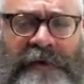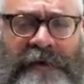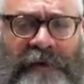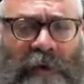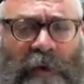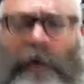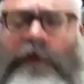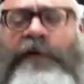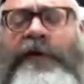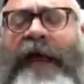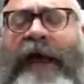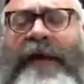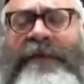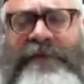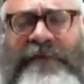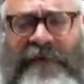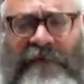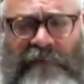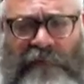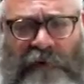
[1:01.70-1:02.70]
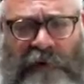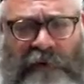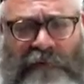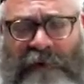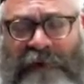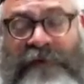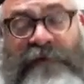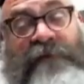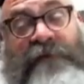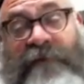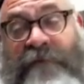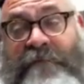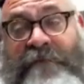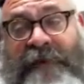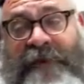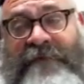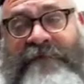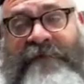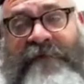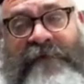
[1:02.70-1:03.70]
all types of work, whether it's in
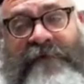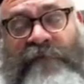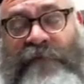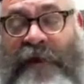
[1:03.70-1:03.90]
business,